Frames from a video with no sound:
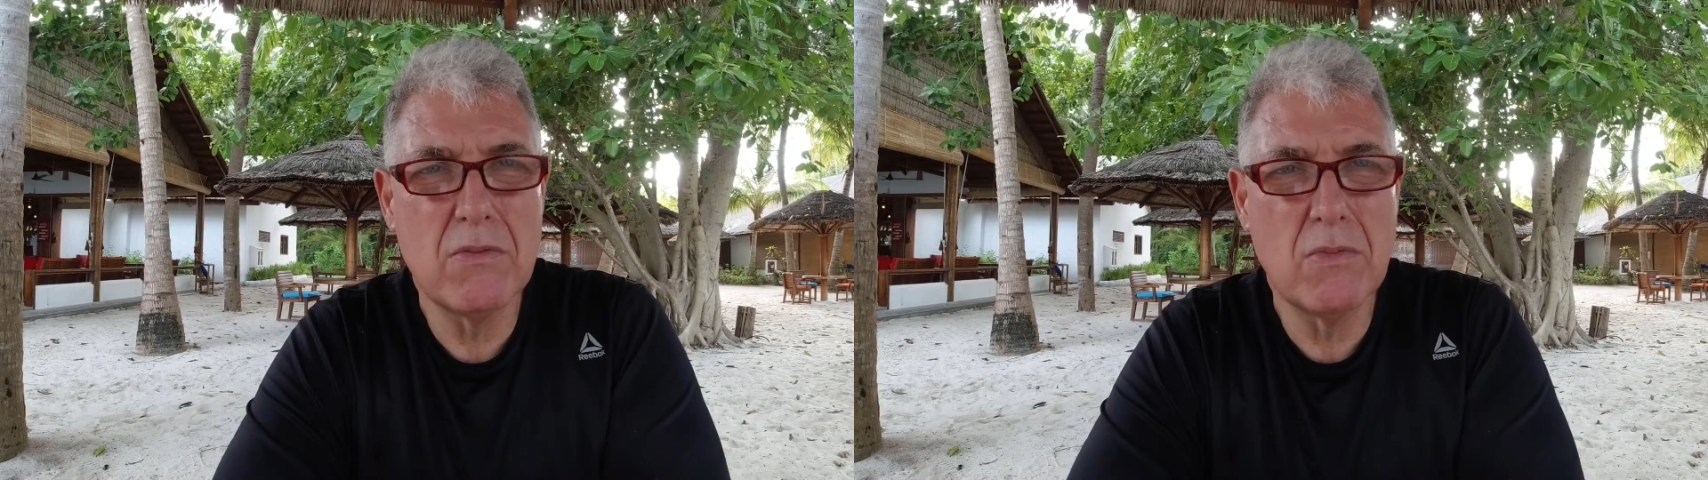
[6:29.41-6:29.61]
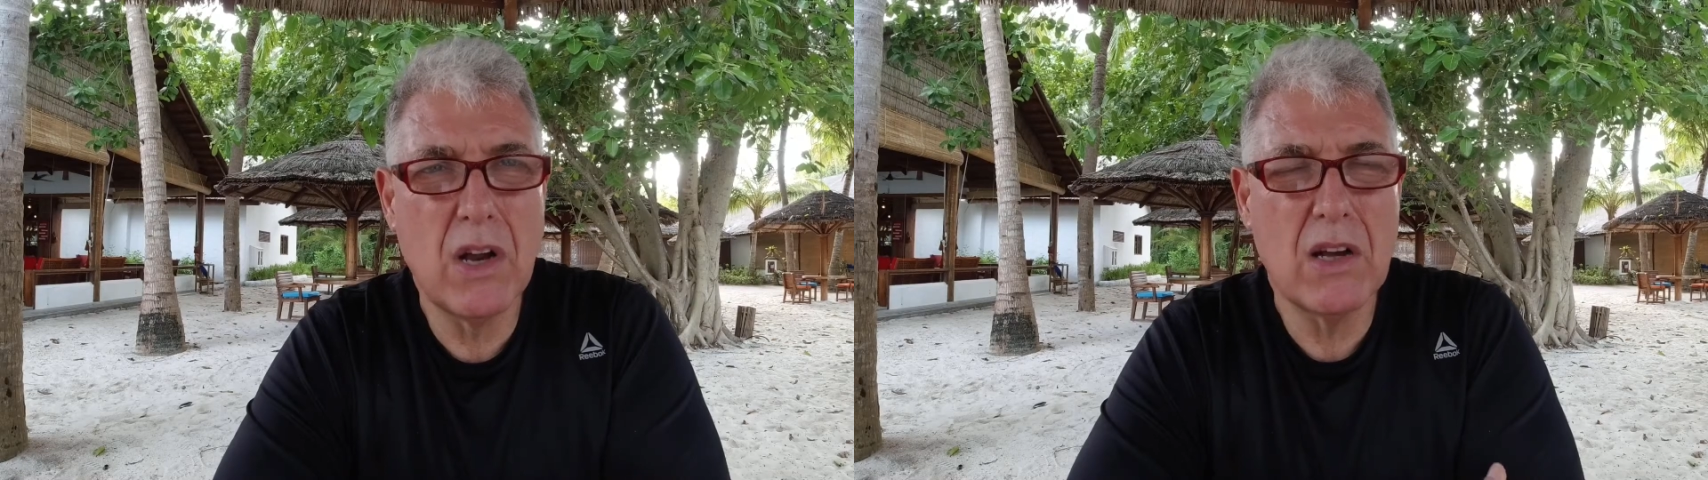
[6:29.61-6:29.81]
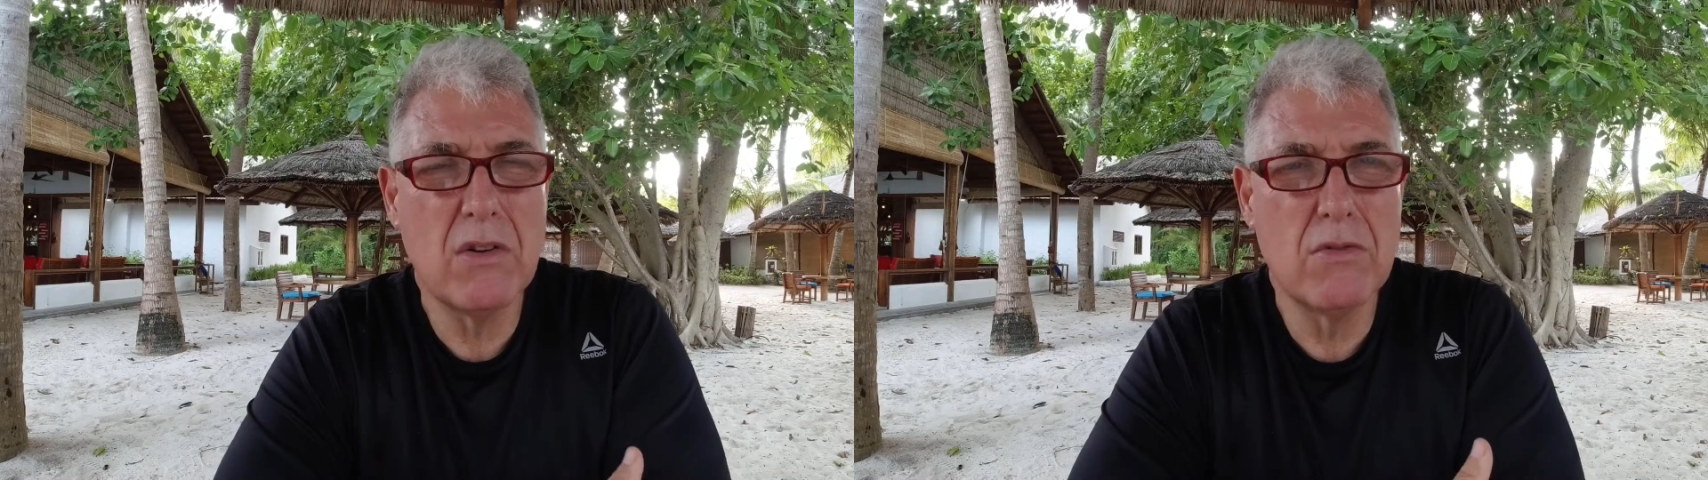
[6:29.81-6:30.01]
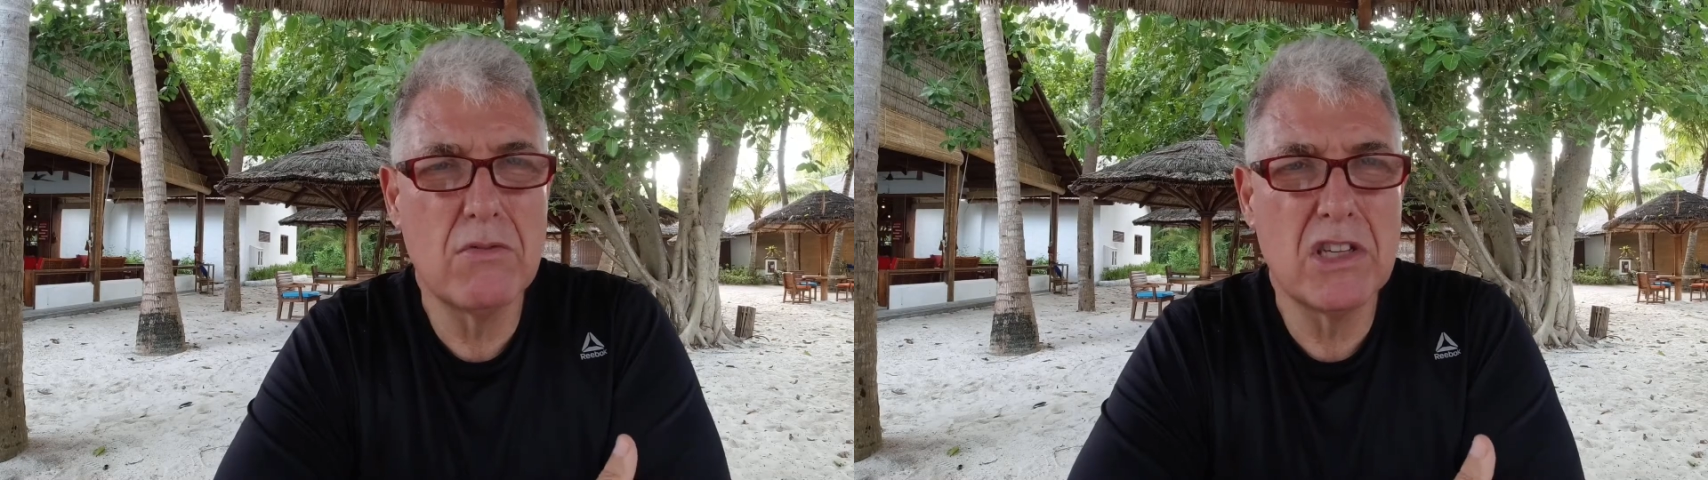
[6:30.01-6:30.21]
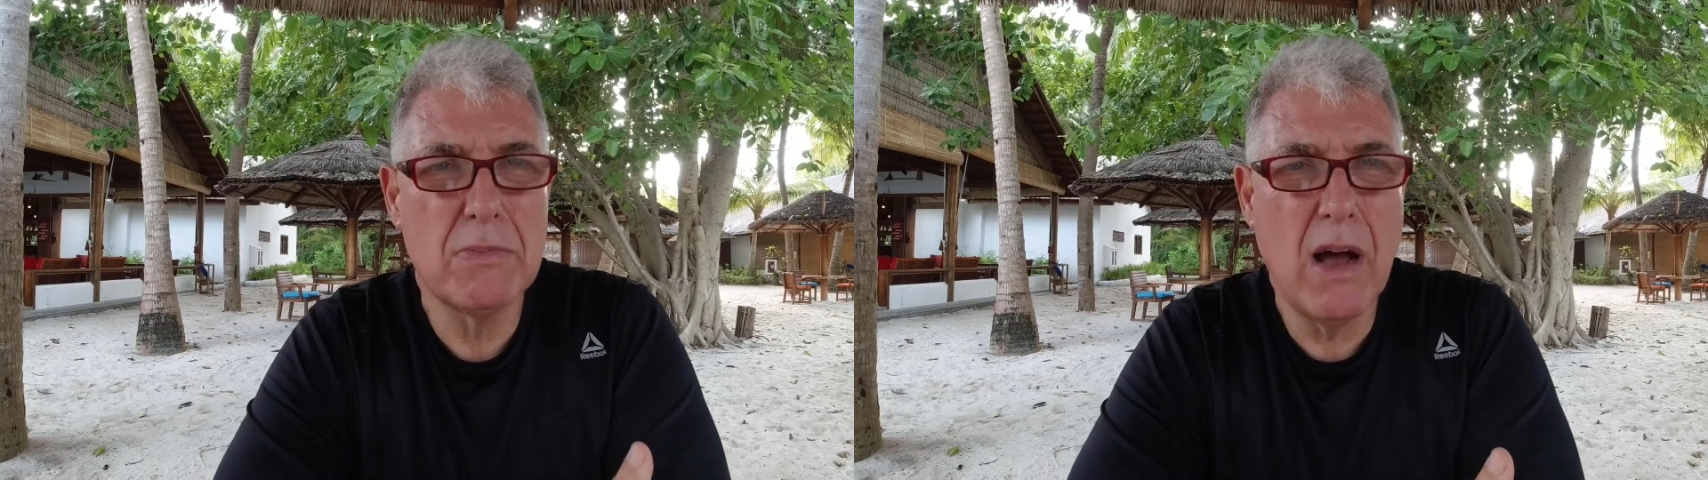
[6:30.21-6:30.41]
what I call
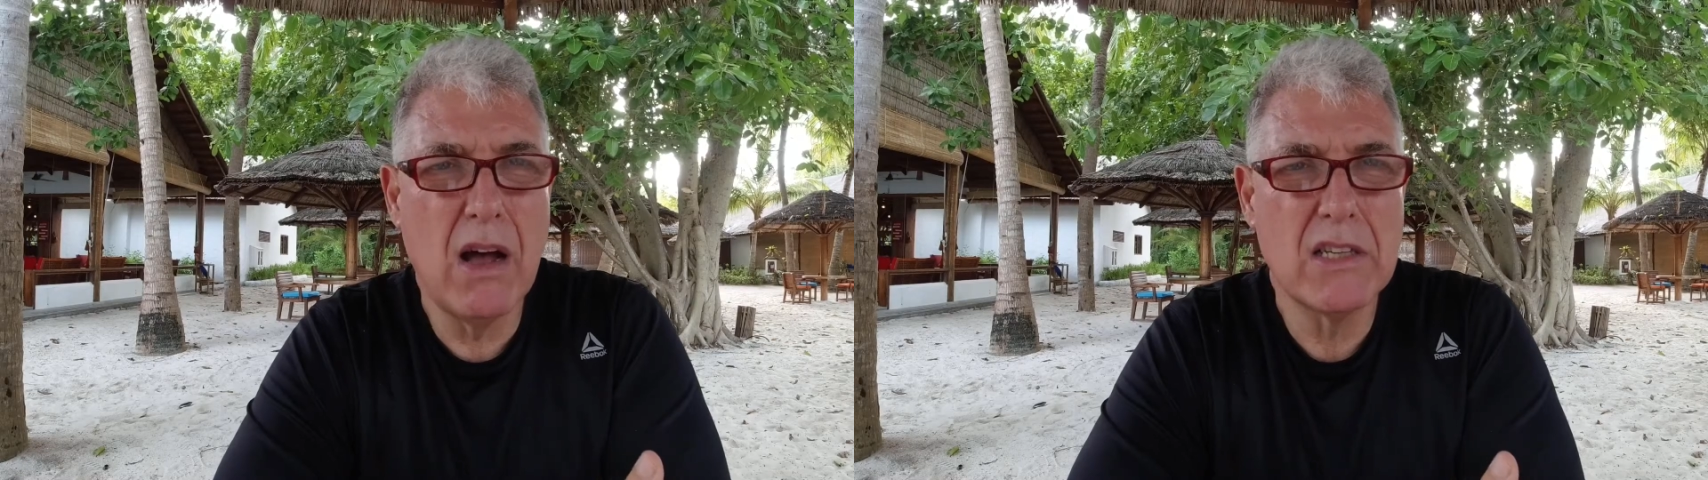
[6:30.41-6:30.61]
smart